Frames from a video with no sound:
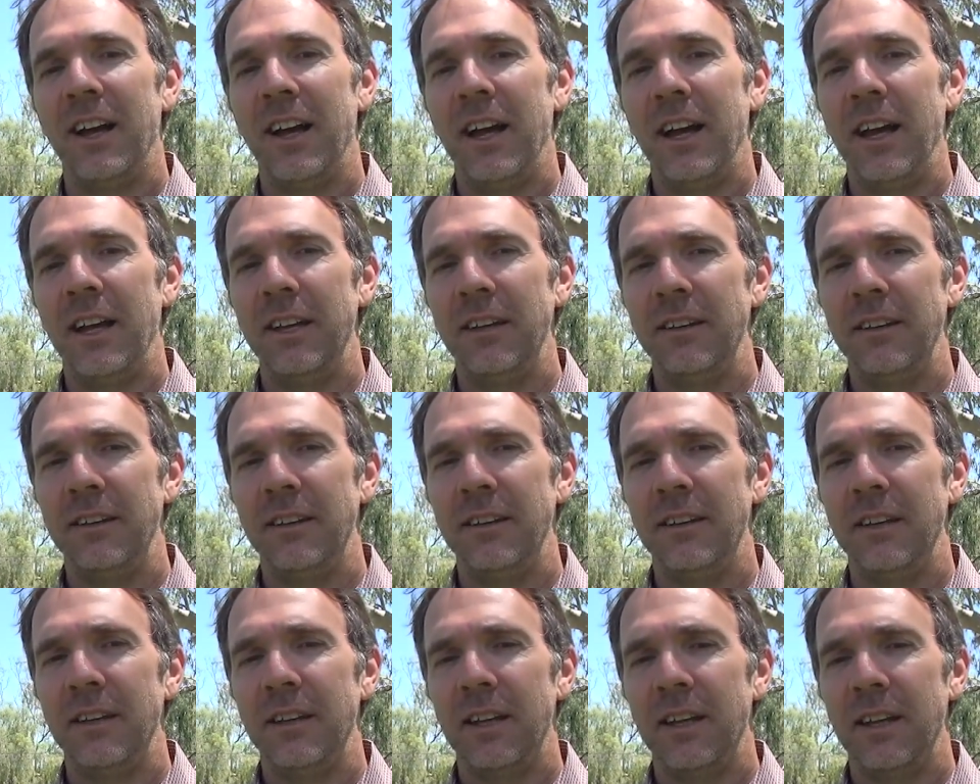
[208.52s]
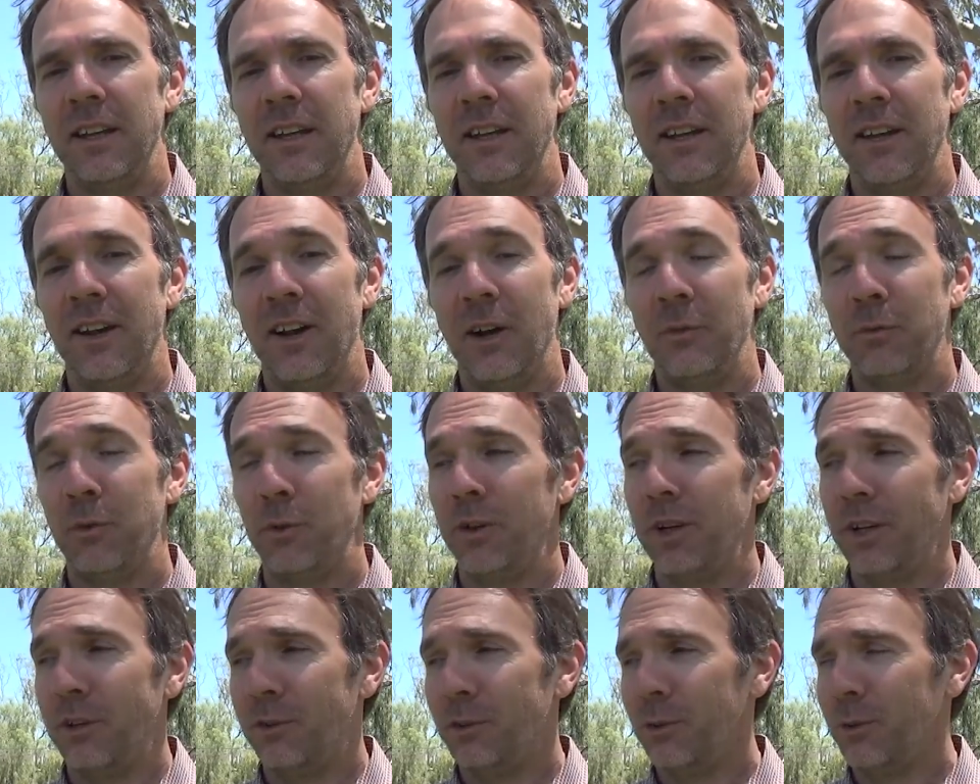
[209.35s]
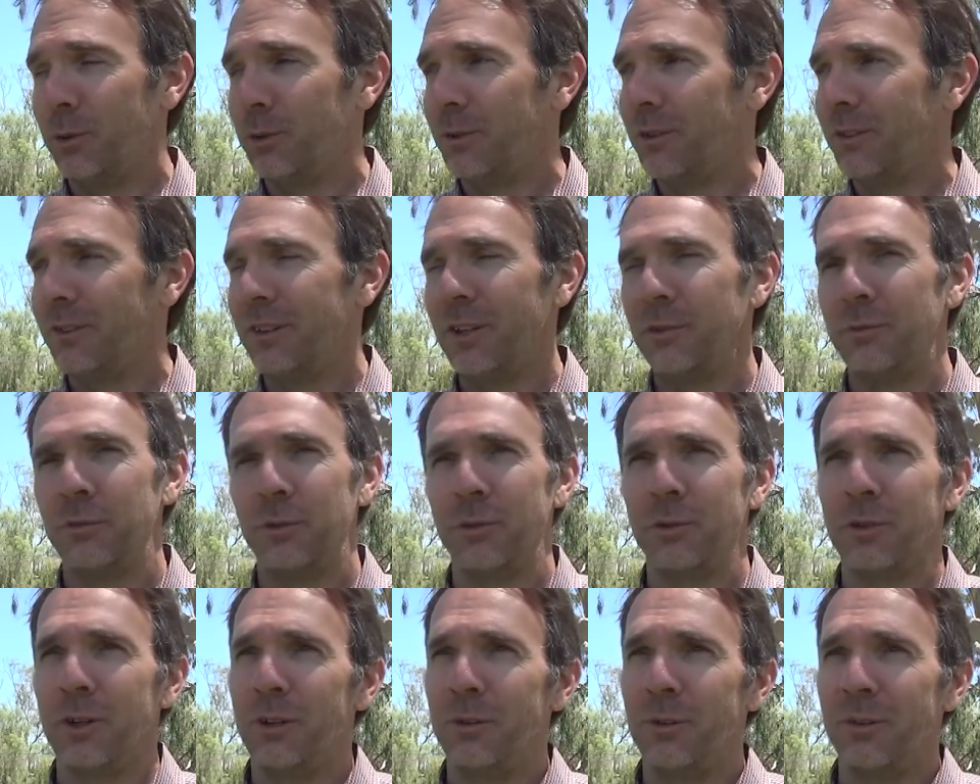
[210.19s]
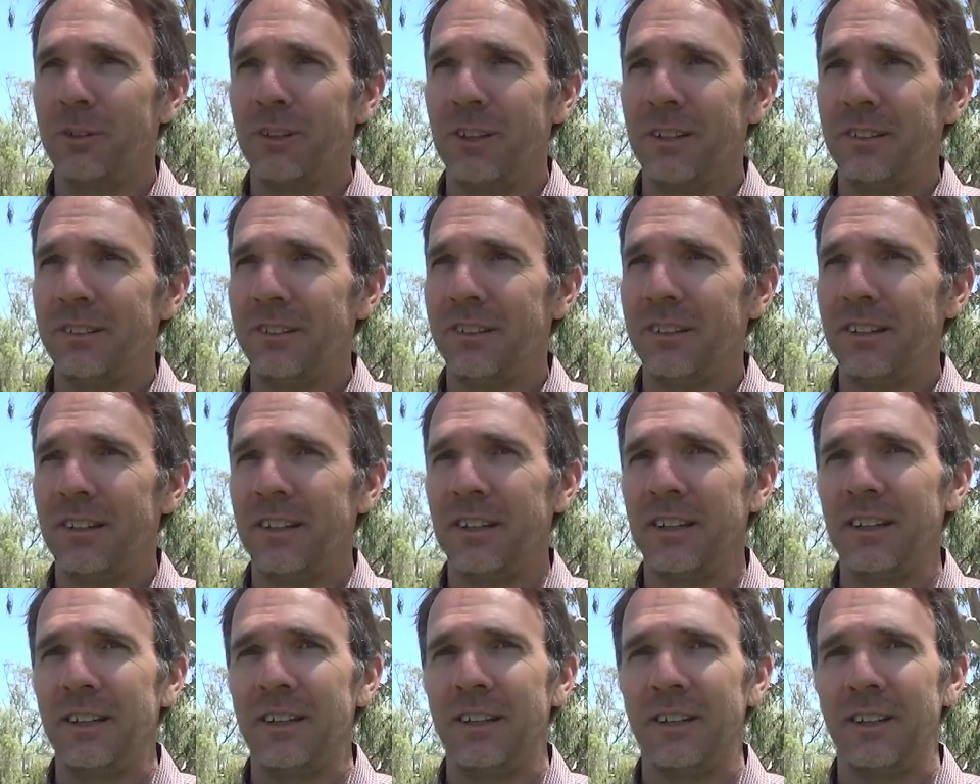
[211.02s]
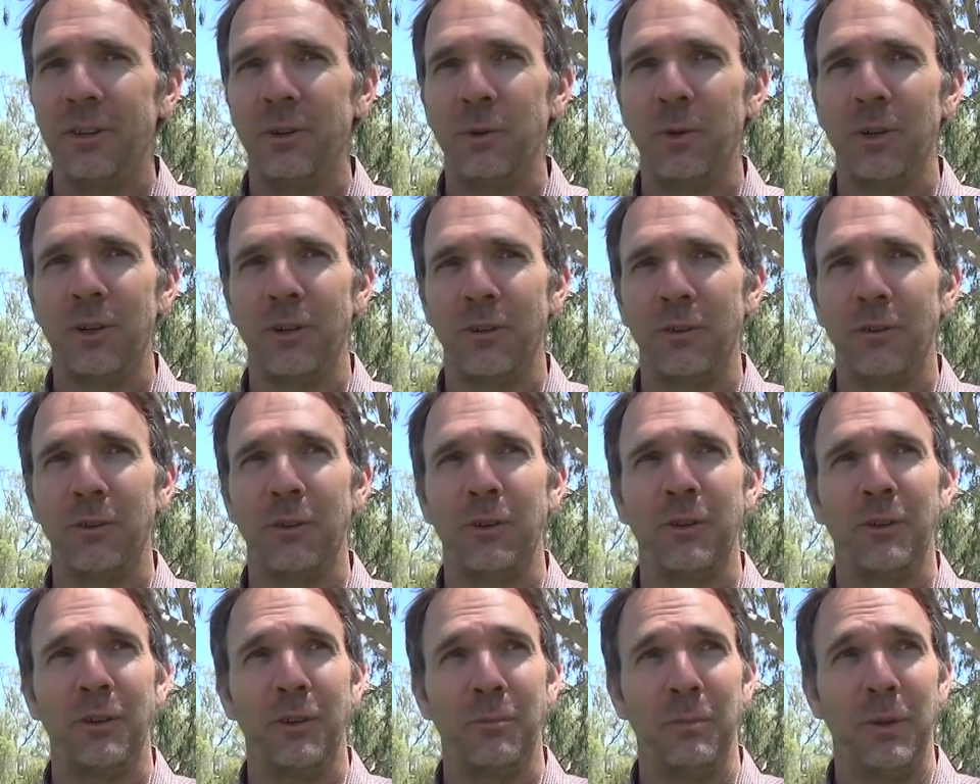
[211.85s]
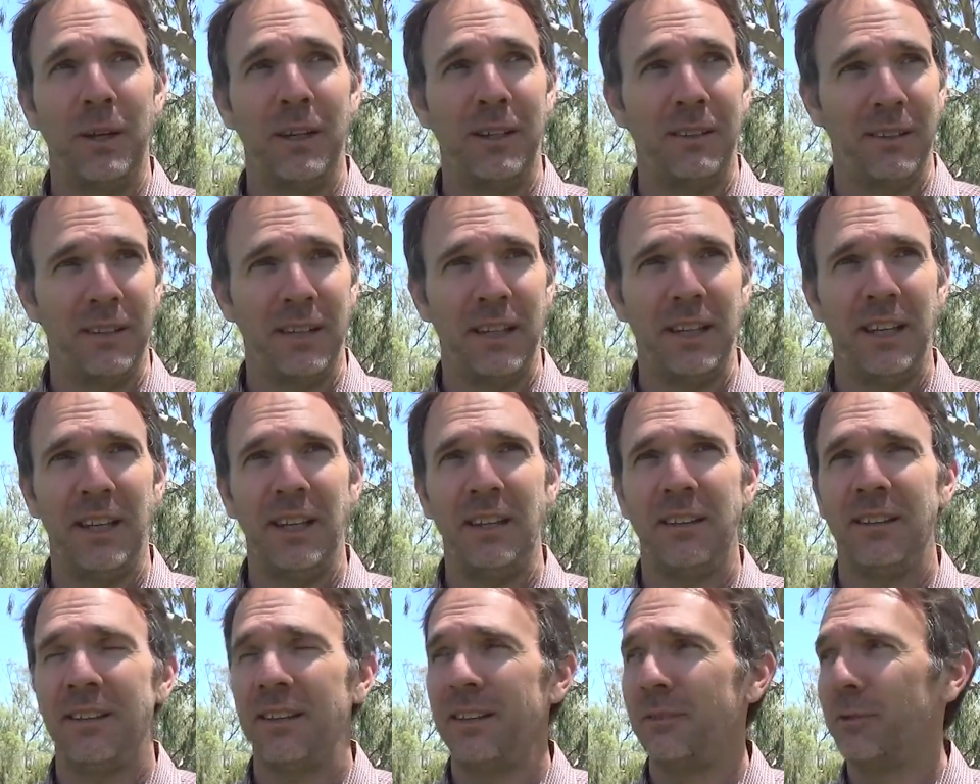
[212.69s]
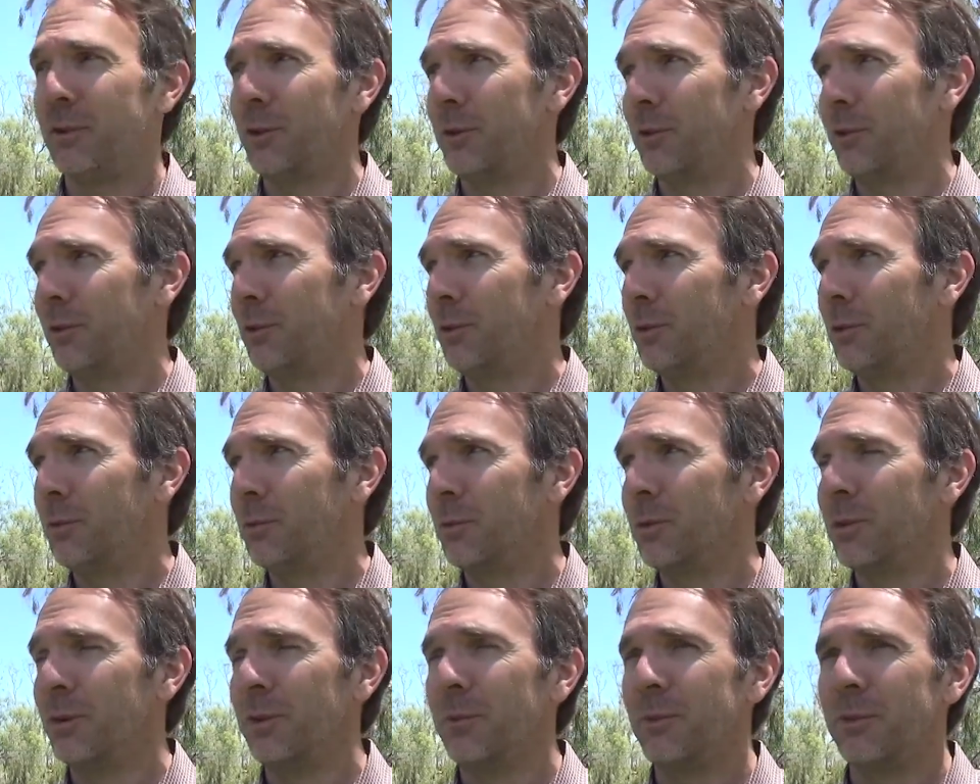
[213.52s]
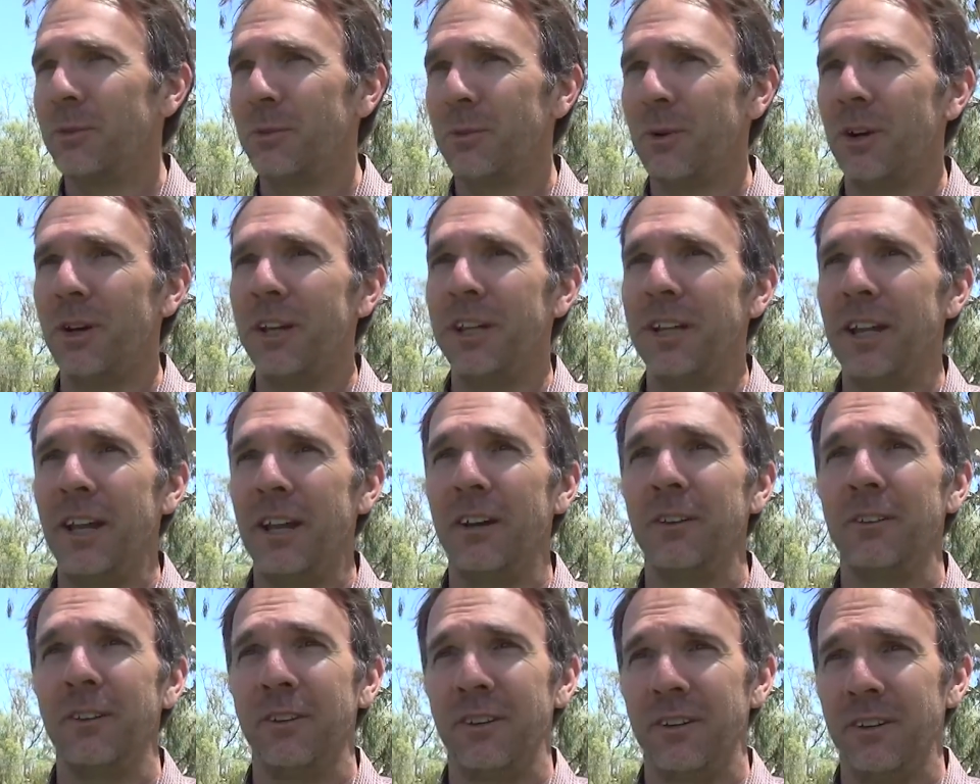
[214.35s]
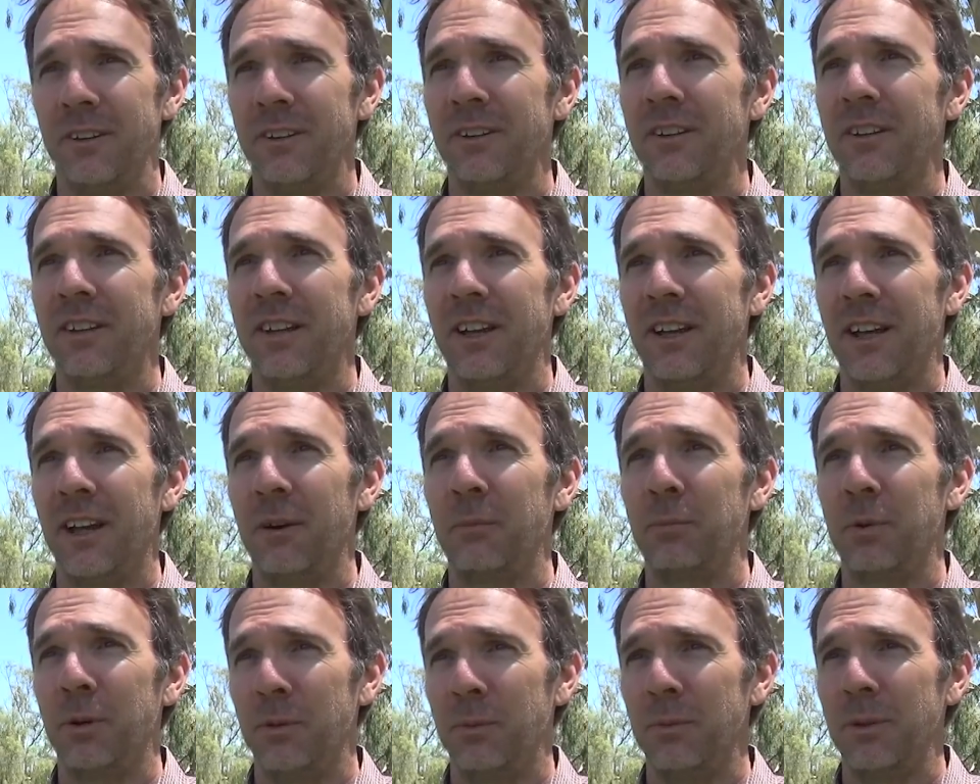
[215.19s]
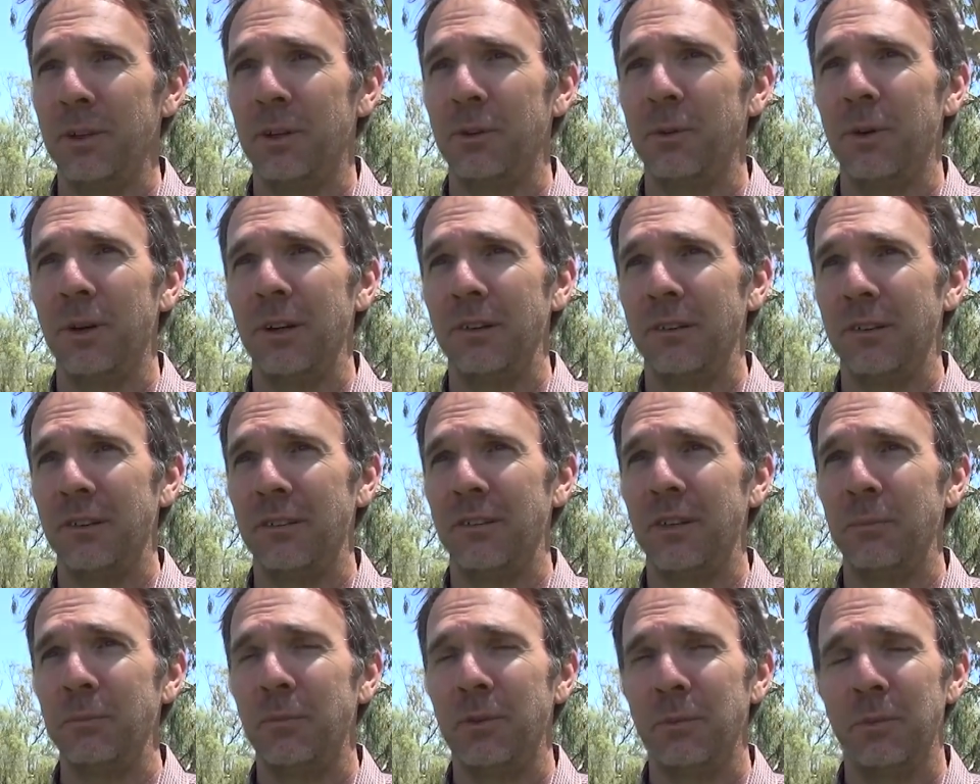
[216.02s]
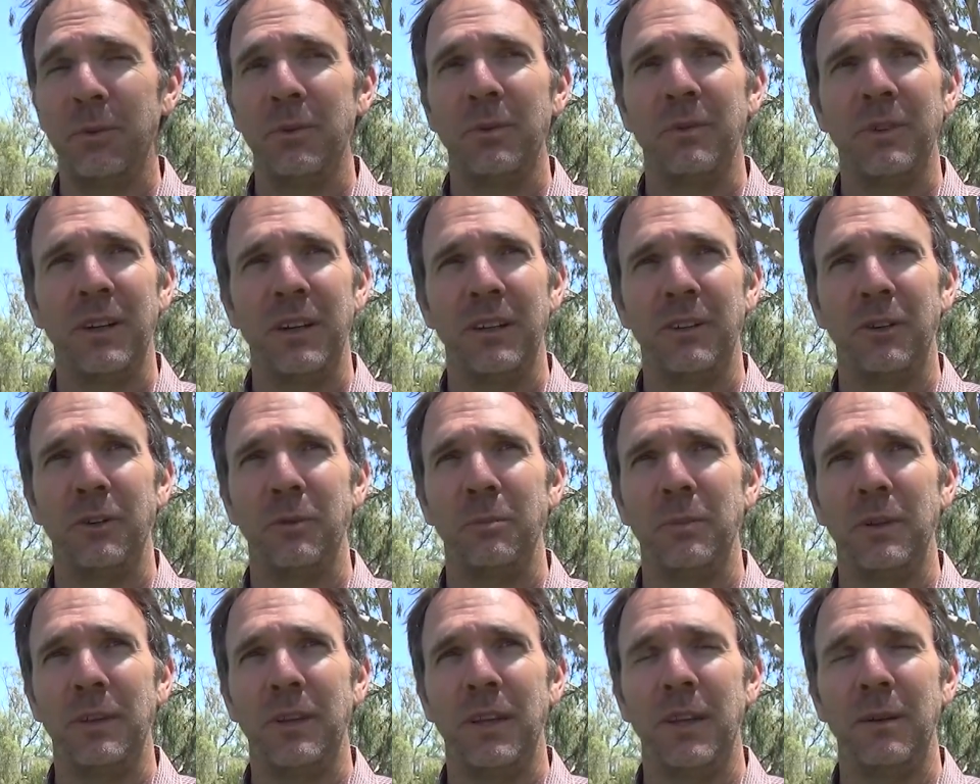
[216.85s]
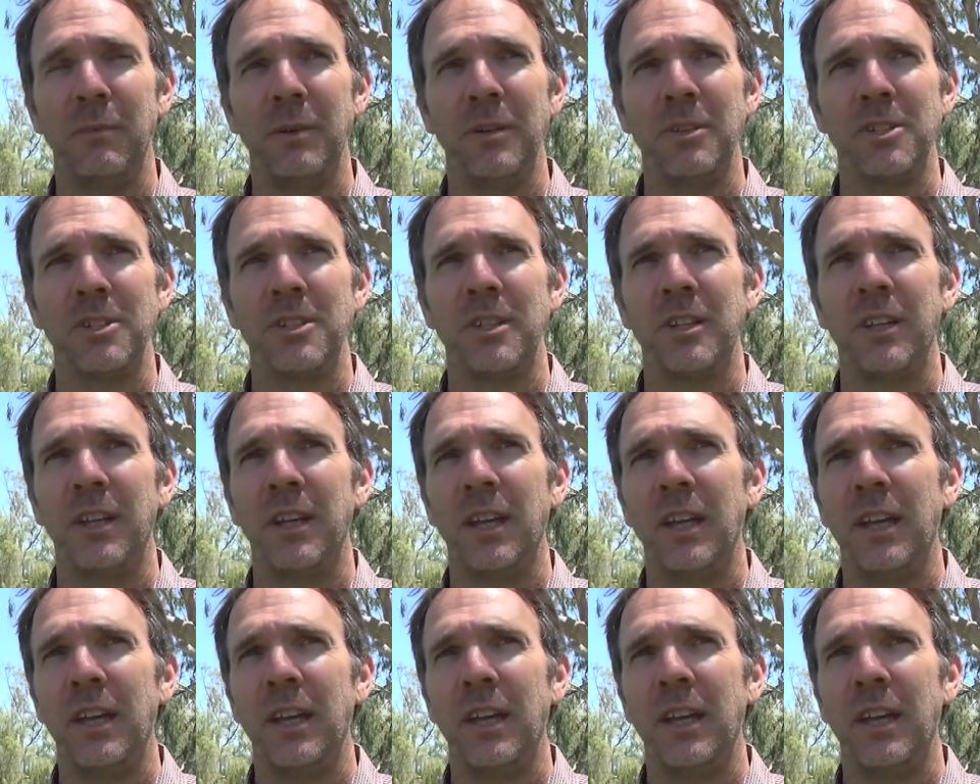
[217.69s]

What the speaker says: And I've already talked to several growers yesterday who are concerned about the heat. They've got sorghum crops right now that are probably quite susceptible and could be damaged.